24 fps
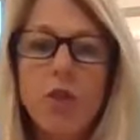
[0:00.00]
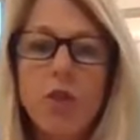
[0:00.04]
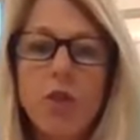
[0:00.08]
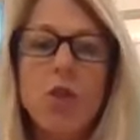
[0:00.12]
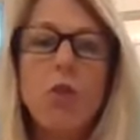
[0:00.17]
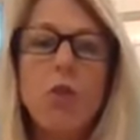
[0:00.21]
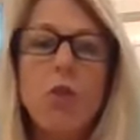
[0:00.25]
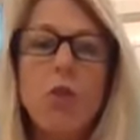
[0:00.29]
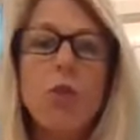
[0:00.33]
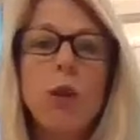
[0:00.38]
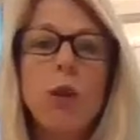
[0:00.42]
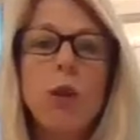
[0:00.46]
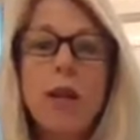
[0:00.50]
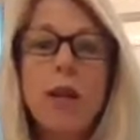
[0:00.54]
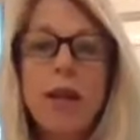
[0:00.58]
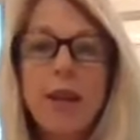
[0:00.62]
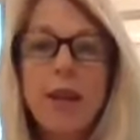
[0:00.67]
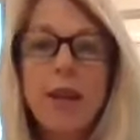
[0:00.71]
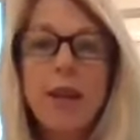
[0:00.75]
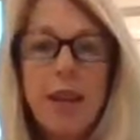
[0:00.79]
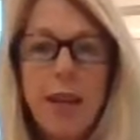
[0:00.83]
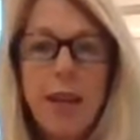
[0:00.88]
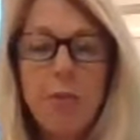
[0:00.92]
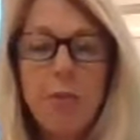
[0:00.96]
to
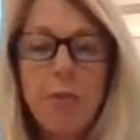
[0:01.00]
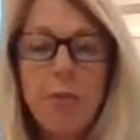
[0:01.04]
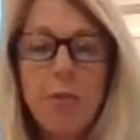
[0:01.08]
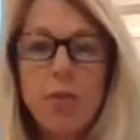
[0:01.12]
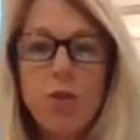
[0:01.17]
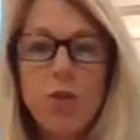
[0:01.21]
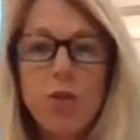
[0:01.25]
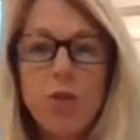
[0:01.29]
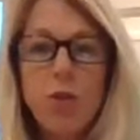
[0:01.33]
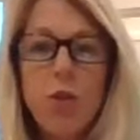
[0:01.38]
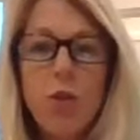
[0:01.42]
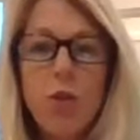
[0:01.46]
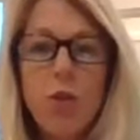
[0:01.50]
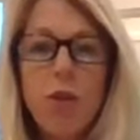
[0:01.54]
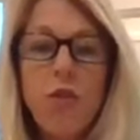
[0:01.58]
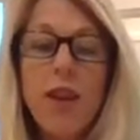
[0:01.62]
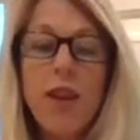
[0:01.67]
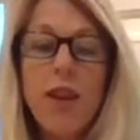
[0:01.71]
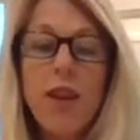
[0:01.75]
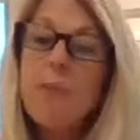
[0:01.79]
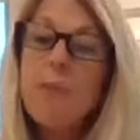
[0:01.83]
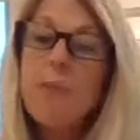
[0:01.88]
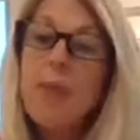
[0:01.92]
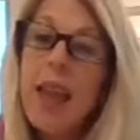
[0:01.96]
keep control of
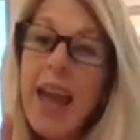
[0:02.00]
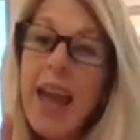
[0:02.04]
it.